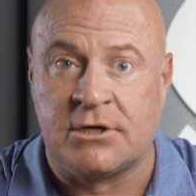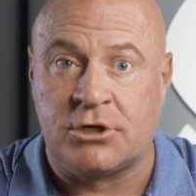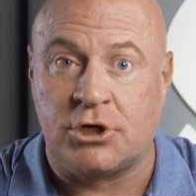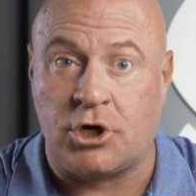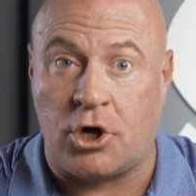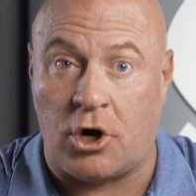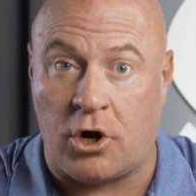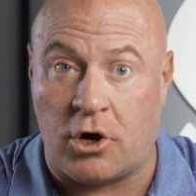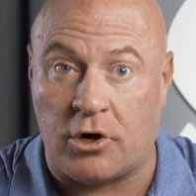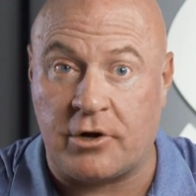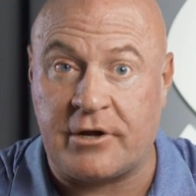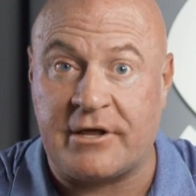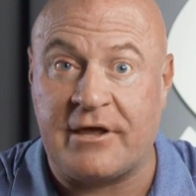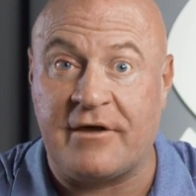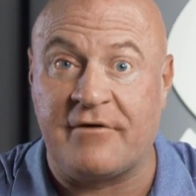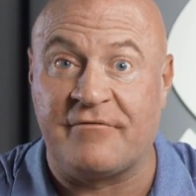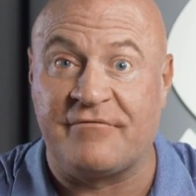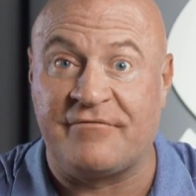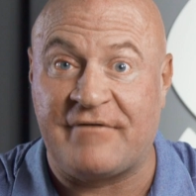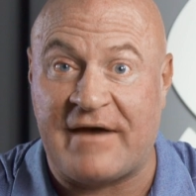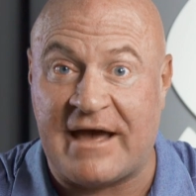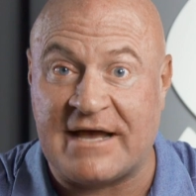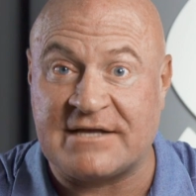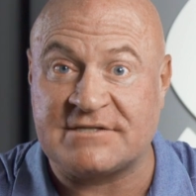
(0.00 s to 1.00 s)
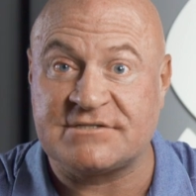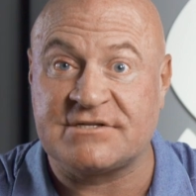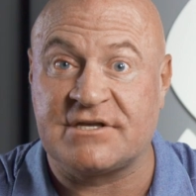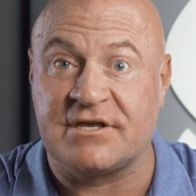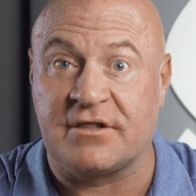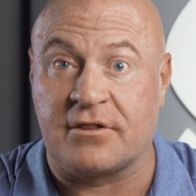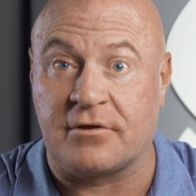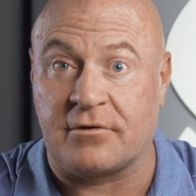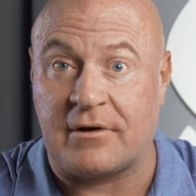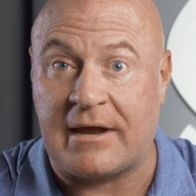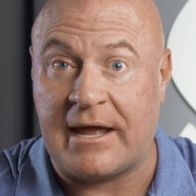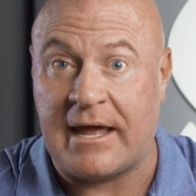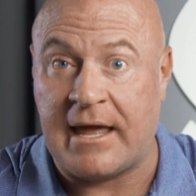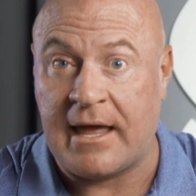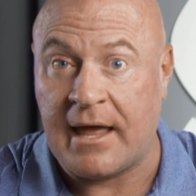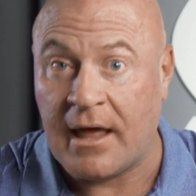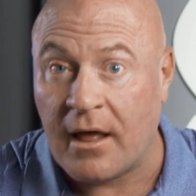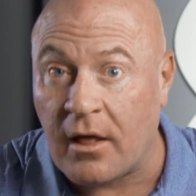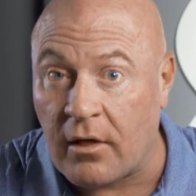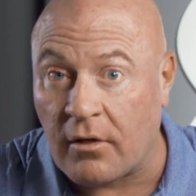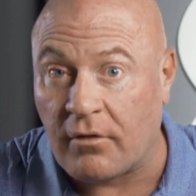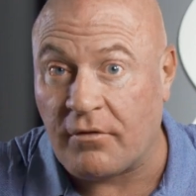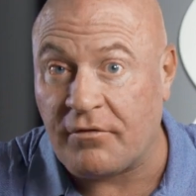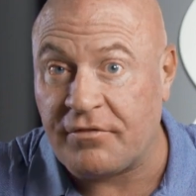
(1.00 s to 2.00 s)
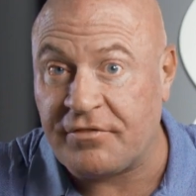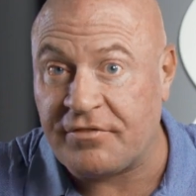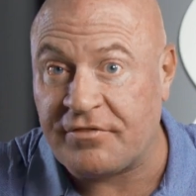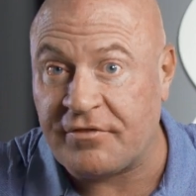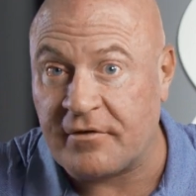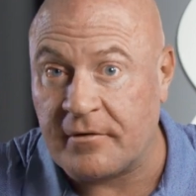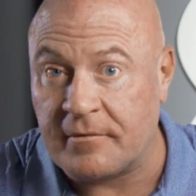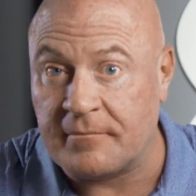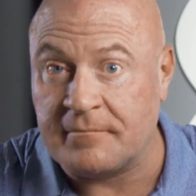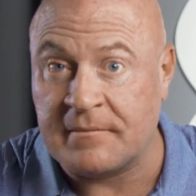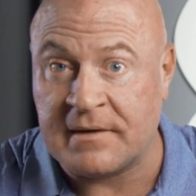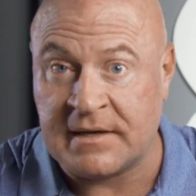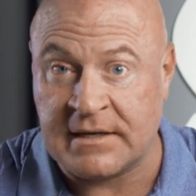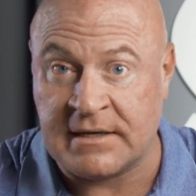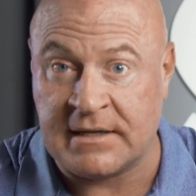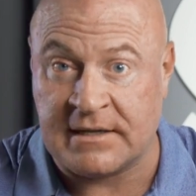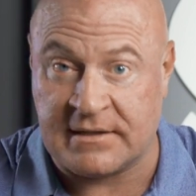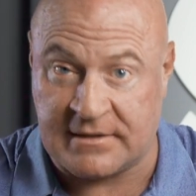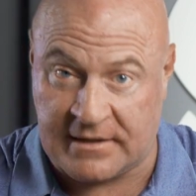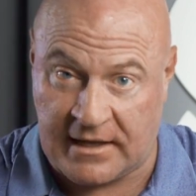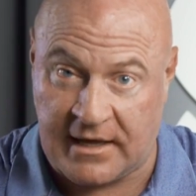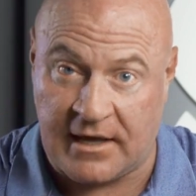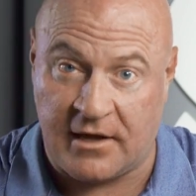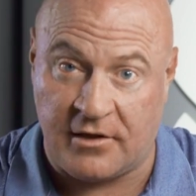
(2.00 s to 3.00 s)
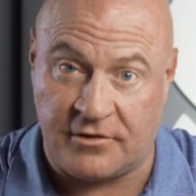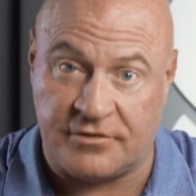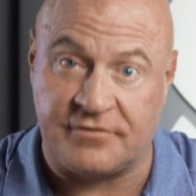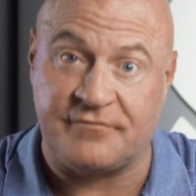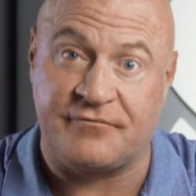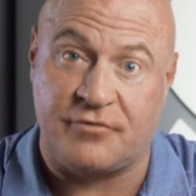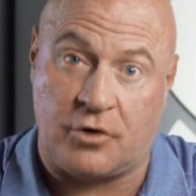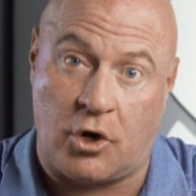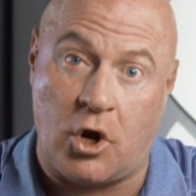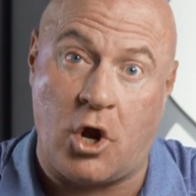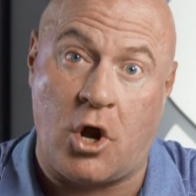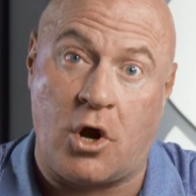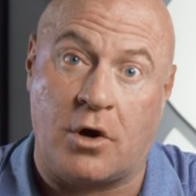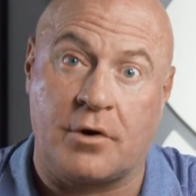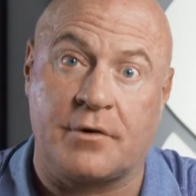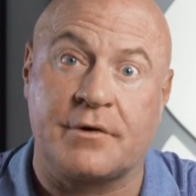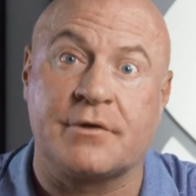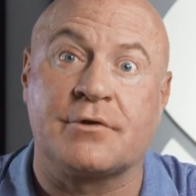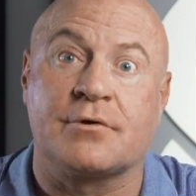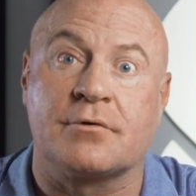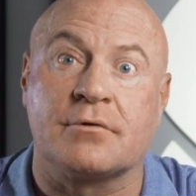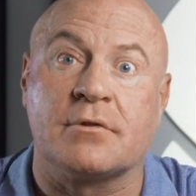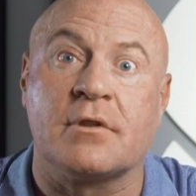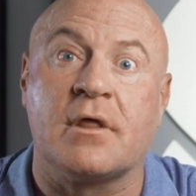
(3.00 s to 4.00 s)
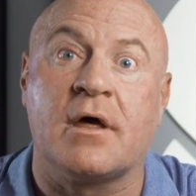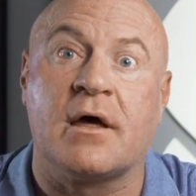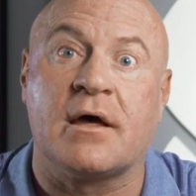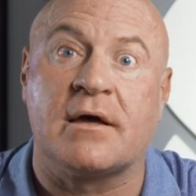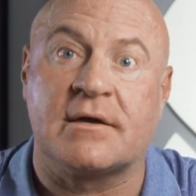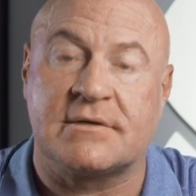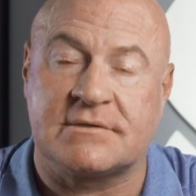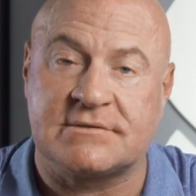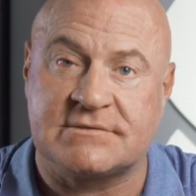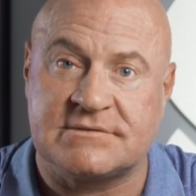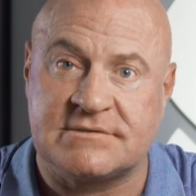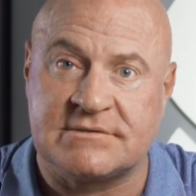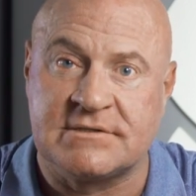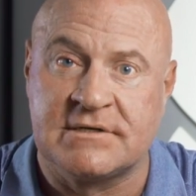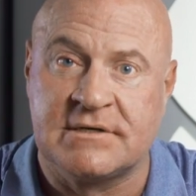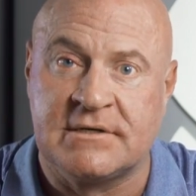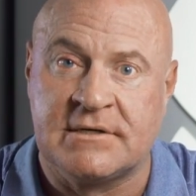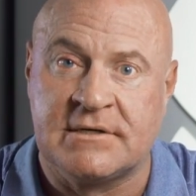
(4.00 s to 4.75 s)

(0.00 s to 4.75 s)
cardiovascular health, meaning the health of your heart and your lungs.